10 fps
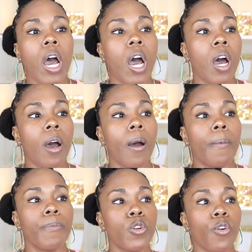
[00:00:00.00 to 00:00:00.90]

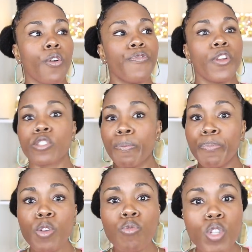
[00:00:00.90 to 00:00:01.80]
Um, you know, if there's
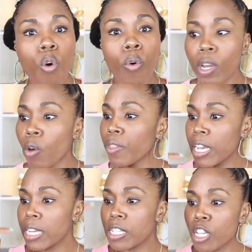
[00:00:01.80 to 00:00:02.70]
abuse going on,
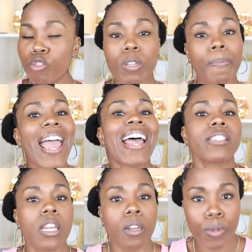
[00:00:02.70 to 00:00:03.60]
they continue to
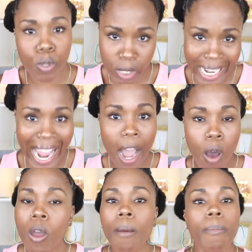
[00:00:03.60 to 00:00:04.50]
pass that abuse
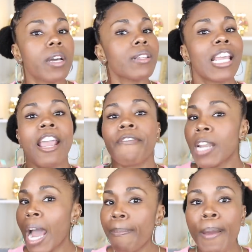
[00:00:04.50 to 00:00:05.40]
down because they have
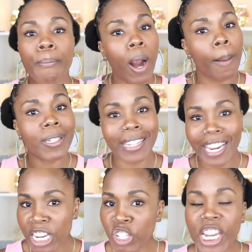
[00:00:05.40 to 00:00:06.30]
not been
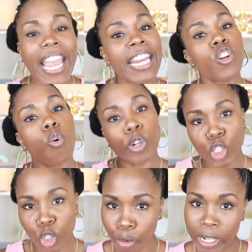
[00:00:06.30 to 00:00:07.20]
properly educated or
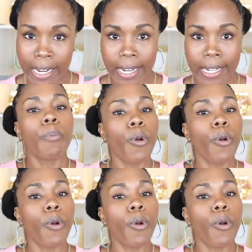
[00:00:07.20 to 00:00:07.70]
treated.